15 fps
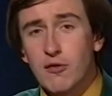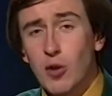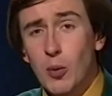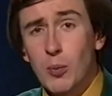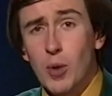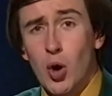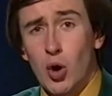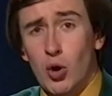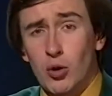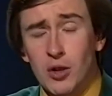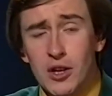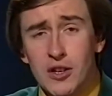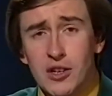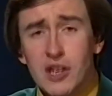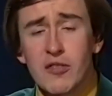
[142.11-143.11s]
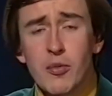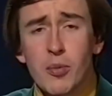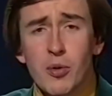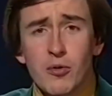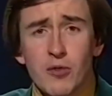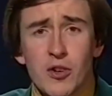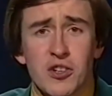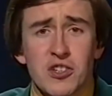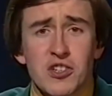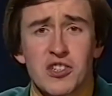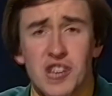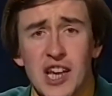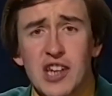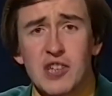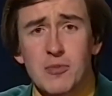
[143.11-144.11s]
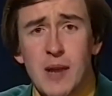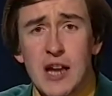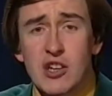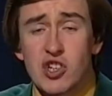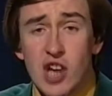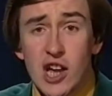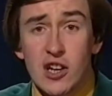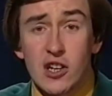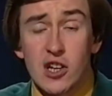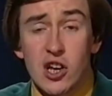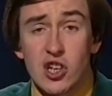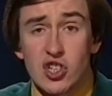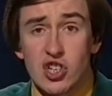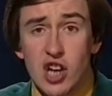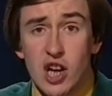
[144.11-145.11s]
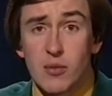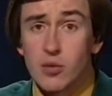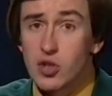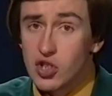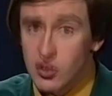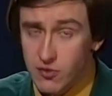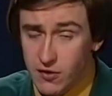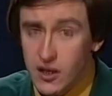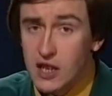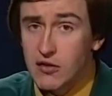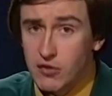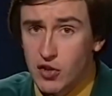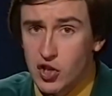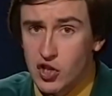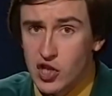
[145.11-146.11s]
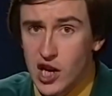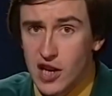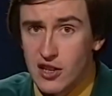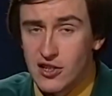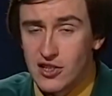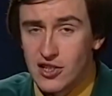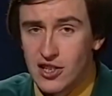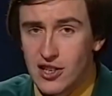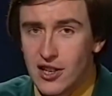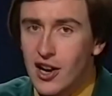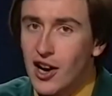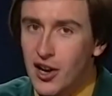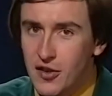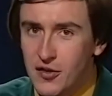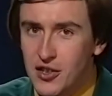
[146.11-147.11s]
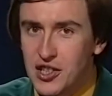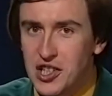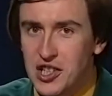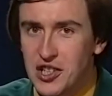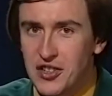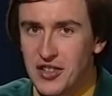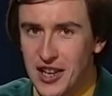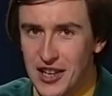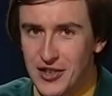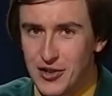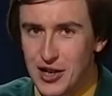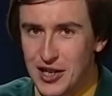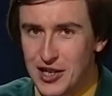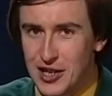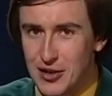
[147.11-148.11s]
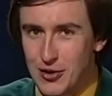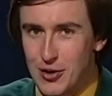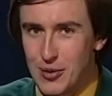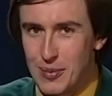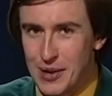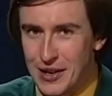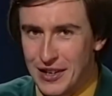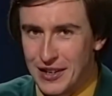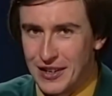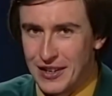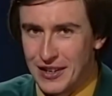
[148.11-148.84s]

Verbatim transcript: Football. The Liverpool versus Tanners match ended last night with defeat for the Tanners. I visited their dressing room.